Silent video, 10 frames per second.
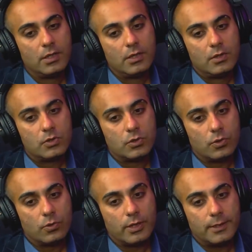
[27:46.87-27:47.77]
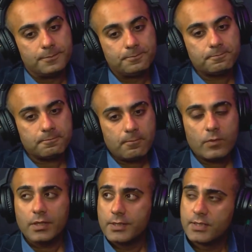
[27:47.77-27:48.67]
So
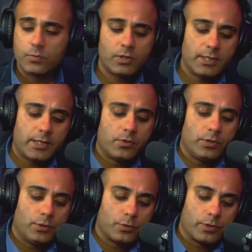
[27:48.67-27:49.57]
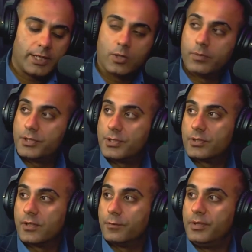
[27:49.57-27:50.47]
this is what led to, cryoablation sort
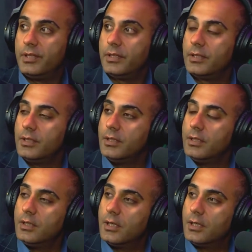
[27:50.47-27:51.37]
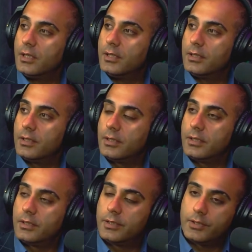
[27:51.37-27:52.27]
of being,
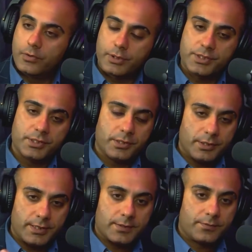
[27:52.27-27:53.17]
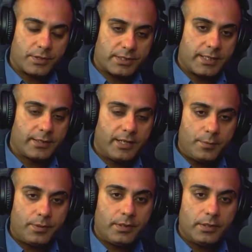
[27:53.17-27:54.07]
considered as a first-line
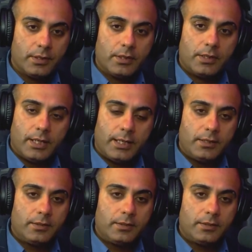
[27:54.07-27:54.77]
therapy. And